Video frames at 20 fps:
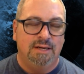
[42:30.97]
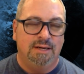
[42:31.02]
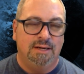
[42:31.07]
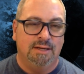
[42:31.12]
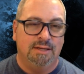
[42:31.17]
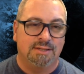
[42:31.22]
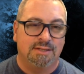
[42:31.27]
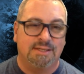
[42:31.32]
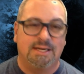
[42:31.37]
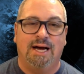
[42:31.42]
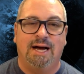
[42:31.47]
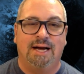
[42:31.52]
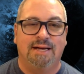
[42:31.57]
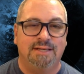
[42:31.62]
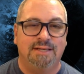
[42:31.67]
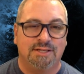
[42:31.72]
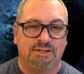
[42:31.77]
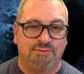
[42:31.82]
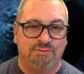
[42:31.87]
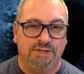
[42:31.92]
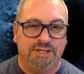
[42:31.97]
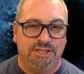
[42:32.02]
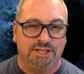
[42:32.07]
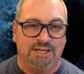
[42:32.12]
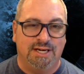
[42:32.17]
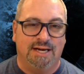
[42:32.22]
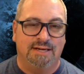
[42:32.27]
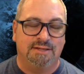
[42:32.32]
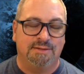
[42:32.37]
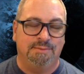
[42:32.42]
It is God that's
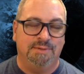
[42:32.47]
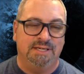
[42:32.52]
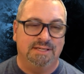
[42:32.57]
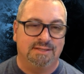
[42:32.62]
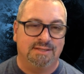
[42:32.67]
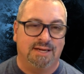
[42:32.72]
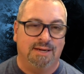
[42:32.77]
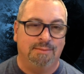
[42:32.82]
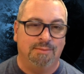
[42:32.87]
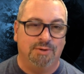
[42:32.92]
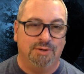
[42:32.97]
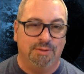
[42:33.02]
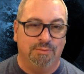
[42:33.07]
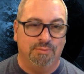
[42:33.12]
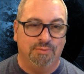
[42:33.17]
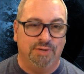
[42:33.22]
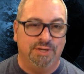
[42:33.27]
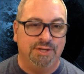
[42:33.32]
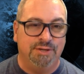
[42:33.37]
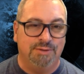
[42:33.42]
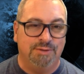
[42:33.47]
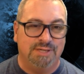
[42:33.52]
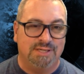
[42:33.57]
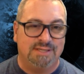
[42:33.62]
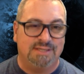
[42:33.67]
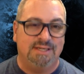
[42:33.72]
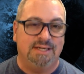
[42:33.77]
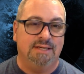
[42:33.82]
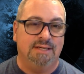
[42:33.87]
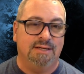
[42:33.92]
reaching out to me and saying, I'm going to bring you a
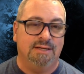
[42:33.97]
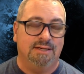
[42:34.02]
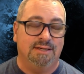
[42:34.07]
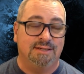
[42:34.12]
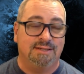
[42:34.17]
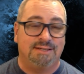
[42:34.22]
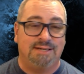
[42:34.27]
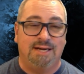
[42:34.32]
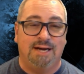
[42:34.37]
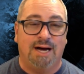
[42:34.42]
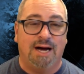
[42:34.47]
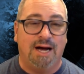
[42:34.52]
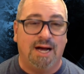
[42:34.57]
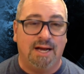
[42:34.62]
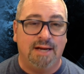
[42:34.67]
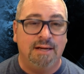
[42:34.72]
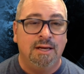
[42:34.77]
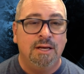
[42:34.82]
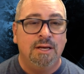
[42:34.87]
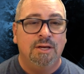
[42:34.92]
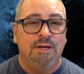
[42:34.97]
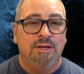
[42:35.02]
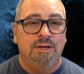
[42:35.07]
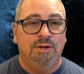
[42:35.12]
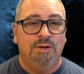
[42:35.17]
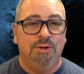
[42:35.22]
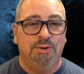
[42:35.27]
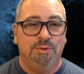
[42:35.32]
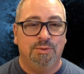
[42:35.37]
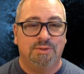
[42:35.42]
seed. It is God
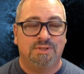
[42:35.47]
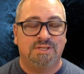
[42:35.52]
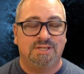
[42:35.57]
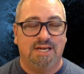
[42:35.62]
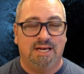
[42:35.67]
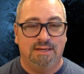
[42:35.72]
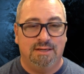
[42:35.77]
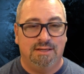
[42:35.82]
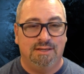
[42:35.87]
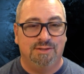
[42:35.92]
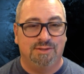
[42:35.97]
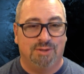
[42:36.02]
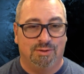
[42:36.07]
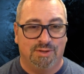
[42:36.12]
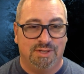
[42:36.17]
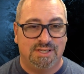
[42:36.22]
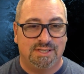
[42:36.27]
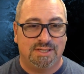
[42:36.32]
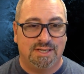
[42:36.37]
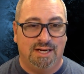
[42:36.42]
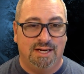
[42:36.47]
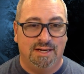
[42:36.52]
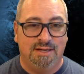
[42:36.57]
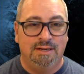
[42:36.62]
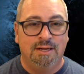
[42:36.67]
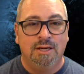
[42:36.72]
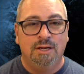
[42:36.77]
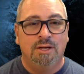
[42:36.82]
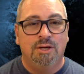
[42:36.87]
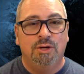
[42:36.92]
who sent his only
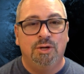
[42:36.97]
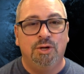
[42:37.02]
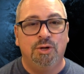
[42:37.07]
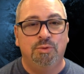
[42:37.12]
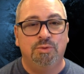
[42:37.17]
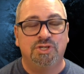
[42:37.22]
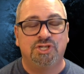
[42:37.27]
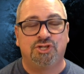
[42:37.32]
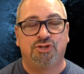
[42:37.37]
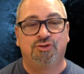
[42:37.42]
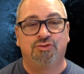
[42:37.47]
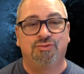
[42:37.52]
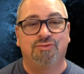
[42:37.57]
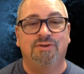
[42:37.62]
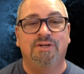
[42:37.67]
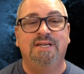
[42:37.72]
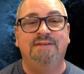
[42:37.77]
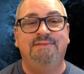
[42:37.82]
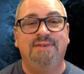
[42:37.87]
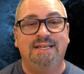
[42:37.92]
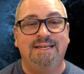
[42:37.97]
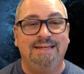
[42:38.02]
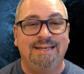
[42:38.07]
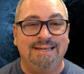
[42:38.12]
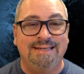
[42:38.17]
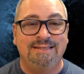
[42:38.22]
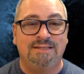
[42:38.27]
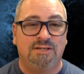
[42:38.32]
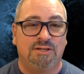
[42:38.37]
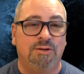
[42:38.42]
son who was driven
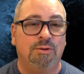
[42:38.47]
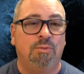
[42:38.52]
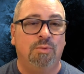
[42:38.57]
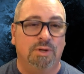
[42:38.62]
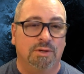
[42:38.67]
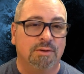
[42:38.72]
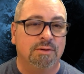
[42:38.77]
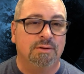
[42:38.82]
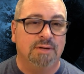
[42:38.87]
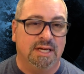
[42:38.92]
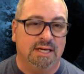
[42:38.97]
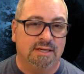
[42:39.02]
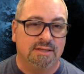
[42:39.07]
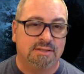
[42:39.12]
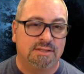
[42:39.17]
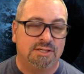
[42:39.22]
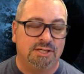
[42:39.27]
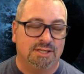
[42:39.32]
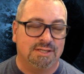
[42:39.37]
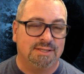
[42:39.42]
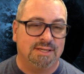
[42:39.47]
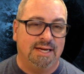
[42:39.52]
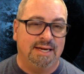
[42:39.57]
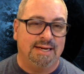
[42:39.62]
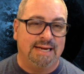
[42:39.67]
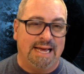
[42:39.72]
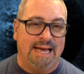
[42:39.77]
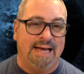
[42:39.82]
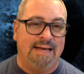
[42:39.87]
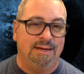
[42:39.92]
into the wilderness just
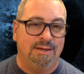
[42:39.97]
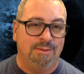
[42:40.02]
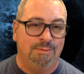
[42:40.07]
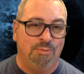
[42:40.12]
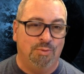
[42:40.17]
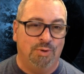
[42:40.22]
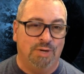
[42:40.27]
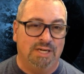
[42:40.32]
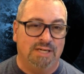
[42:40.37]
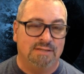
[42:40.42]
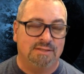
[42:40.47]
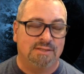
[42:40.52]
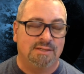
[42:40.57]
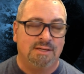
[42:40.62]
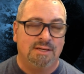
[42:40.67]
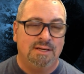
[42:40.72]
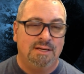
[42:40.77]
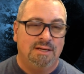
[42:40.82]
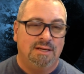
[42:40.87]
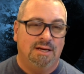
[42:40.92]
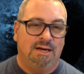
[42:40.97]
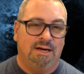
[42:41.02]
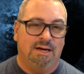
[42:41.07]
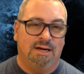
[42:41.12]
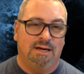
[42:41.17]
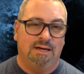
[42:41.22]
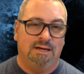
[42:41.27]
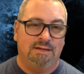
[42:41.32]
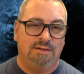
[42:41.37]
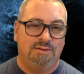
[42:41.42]
like Adam was
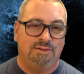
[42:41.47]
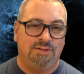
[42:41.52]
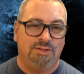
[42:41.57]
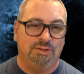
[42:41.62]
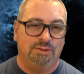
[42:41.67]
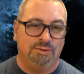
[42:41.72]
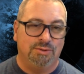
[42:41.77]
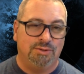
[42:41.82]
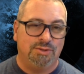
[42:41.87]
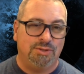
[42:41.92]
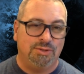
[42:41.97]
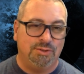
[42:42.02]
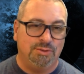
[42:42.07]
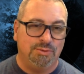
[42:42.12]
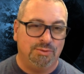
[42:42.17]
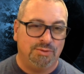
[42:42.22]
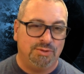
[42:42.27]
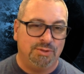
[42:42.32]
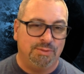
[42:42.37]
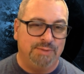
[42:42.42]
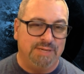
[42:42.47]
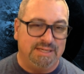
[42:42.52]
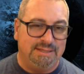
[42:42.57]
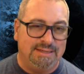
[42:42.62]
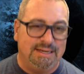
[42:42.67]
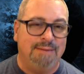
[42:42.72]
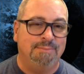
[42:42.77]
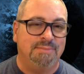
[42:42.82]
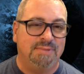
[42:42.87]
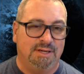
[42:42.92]
to be
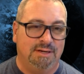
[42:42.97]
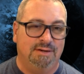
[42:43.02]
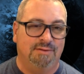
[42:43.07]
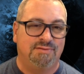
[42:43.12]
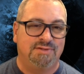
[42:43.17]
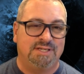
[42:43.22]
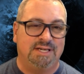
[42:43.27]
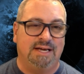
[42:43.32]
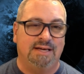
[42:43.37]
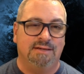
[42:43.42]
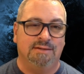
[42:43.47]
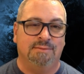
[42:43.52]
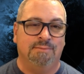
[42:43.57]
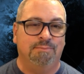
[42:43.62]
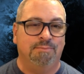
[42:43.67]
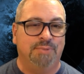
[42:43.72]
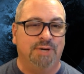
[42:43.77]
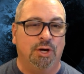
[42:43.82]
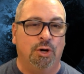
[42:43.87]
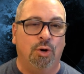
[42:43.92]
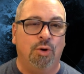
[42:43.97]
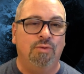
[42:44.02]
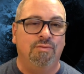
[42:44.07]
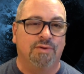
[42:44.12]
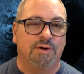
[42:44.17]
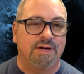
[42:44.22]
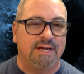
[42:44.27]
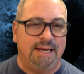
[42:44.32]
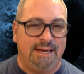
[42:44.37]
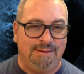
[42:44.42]
tempted of Satan, but
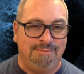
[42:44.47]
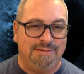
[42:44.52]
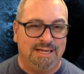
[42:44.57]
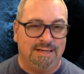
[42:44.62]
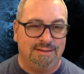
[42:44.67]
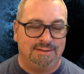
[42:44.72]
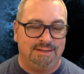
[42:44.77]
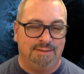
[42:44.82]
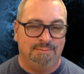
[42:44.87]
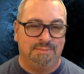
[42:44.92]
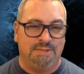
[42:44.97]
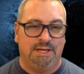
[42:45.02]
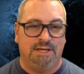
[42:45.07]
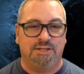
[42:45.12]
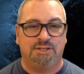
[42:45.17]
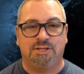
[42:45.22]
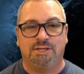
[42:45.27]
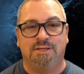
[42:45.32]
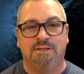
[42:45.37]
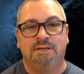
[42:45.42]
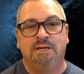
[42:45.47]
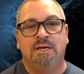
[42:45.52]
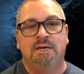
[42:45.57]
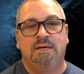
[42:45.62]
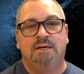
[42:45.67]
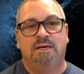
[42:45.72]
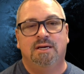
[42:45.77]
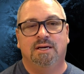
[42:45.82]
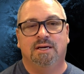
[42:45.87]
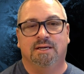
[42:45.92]
overcame that temptation.
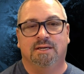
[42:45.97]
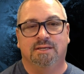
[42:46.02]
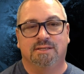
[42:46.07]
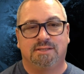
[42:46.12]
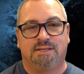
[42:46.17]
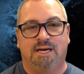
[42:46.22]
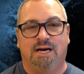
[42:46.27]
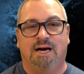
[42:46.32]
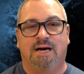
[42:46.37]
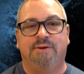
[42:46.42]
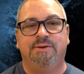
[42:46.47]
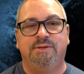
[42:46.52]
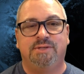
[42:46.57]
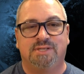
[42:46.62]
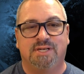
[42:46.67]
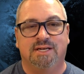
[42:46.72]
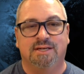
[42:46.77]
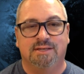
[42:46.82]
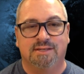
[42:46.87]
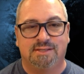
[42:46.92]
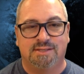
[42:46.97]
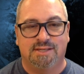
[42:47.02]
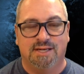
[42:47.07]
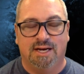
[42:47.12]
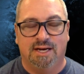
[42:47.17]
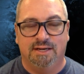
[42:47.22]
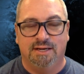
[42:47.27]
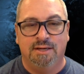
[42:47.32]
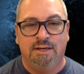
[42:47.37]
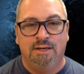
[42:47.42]
It is God who sent his
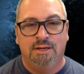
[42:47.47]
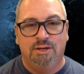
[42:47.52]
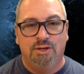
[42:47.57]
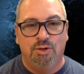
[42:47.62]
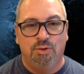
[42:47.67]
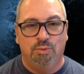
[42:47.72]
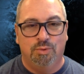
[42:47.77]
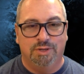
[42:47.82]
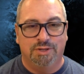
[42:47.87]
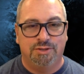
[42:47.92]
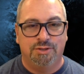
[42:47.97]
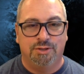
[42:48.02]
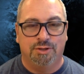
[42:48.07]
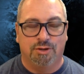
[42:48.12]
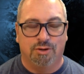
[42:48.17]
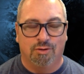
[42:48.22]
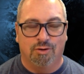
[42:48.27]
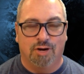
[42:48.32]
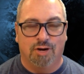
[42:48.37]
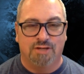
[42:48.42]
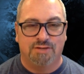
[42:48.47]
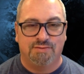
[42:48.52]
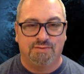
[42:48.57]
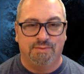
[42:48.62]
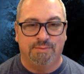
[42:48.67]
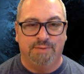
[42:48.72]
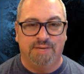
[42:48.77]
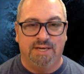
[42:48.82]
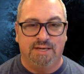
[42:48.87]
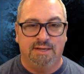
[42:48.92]
son who went to the cross
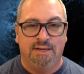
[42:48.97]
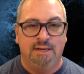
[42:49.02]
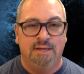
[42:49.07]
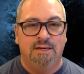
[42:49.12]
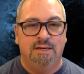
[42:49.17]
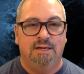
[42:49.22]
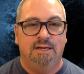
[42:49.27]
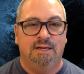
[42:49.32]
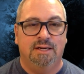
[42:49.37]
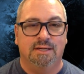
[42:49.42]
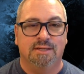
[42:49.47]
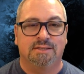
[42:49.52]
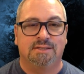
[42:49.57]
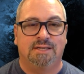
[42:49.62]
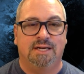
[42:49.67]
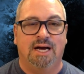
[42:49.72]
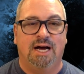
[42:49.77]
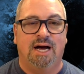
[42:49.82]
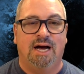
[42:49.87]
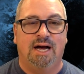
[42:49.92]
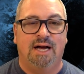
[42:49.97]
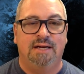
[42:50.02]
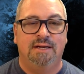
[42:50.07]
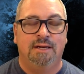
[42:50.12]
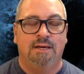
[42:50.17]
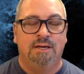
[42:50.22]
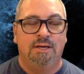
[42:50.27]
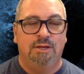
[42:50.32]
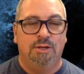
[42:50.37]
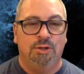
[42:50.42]
for me. It is
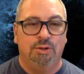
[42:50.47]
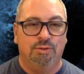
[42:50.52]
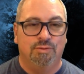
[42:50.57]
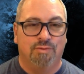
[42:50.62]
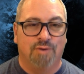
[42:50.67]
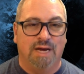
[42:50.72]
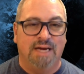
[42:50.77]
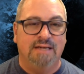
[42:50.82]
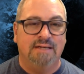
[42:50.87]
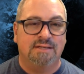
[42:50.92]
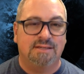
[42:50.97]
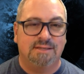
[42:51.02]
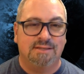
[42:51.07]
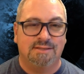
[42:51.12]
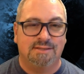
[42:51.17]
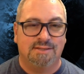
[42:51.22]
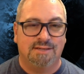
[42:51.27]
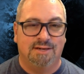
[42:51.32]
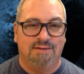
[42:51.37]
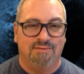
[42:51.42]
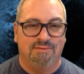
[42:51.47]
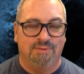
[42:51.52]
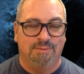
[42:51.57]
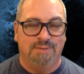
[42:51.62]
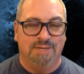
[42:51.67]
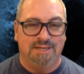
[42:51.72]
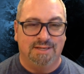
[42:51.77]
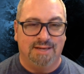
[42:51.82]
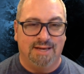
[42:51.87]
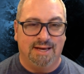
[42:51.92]
God who raised his son
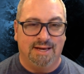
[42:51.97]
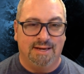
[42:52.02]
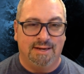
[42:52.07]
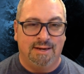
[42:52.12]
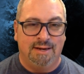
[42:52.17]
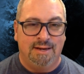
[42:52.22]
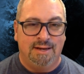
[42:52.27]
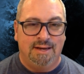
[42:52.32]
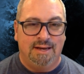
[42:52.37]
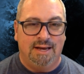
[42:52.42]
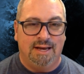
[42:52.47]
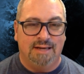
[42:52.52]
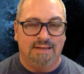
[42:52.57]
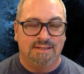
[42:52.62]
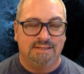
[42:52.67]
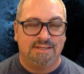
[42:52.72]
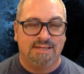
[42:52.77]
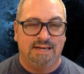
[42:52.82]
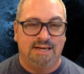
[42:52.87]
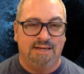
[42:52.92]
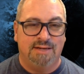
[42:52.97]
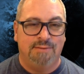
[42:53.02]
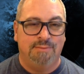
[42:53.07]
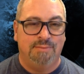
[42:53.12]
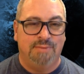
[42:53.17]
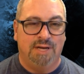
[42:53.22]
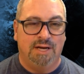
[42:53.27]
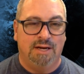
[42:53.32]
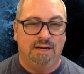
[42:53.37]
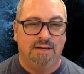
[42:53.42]
from the dead and set
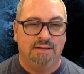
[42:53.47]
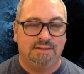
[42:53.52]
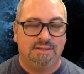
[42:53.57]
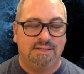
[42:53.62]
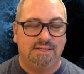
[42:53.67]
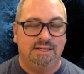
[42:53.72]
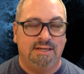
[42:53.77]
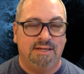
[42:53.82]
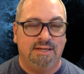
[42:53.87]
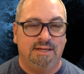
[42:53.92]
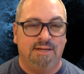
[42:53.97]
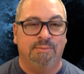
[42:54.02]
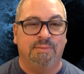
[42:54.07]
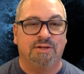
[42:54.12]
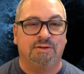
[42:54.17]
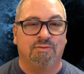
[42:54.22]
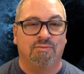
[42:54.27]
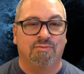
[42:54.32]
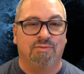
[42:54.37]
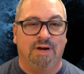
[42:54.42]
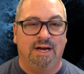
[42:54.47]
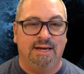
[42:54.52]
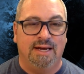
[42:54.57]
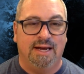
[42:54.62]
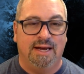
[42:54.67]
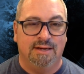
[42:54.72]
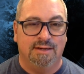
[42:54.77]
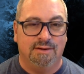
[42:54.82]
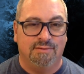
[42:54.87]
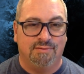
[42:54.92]
him seated him at the right
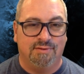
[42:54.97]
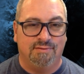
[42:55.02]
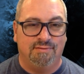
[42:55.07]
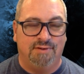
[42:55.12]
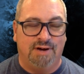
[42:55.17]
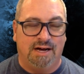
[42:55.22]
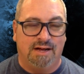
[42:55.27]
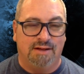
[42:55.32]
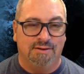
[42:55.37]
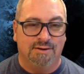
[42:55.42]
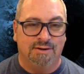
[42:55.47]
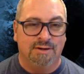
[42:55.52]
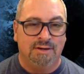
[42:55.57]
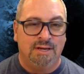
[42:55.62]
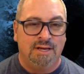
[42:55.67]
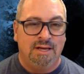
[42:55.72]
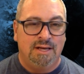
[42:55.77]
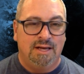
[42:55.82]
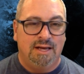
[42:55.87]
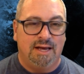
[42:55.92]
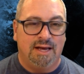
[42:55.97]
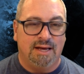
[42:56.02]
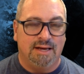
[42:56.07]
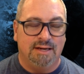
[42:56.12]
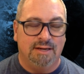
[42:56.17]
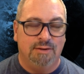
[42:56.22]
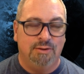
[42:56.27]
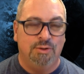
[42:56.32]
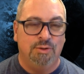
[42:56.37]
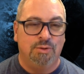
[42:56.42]
hand of the Father
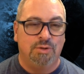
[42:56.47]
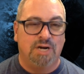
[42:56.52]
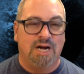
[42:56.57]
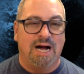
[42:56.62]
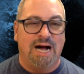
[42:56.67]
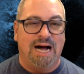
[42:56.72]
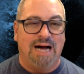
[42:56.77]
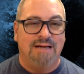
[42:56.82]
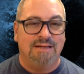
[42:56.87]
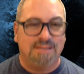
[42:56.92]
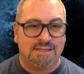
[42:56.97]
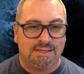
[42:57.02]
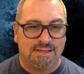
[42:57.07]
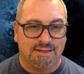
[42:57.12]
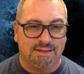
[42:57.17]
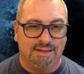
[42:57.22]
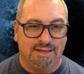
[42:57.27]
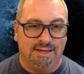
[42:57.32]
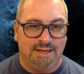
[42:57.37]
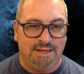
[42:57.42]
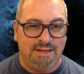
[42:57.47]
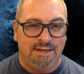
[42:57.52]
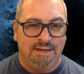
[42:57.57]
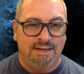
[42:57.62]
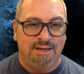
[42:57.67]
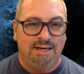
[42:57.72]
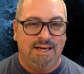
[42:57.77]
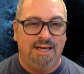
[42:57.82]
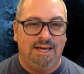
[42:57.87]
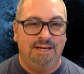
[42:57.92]
and who constantly
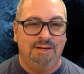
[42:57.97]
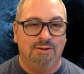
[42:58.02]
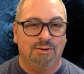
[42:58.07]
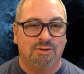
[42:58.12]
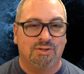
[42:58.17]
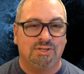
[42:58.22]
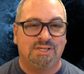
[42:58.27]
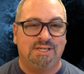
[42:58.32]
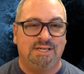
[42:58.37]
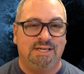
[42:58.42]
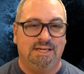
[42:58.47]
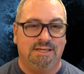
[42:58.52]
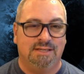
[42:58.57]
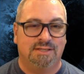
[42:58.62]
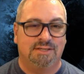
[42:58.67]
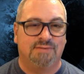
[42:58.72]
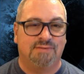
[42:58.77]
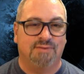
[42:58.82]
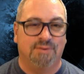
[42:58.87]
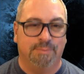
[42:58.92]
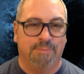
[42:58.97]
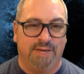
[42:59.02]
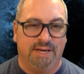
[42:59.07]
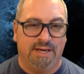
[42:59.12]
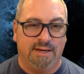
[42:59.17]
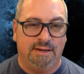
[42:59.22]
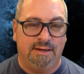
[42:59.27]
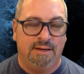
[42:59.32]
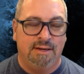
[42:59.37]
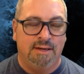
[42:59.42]
intercedes for
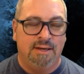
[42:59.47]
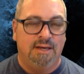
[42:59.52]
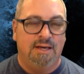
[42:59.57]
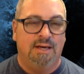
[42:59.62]
me.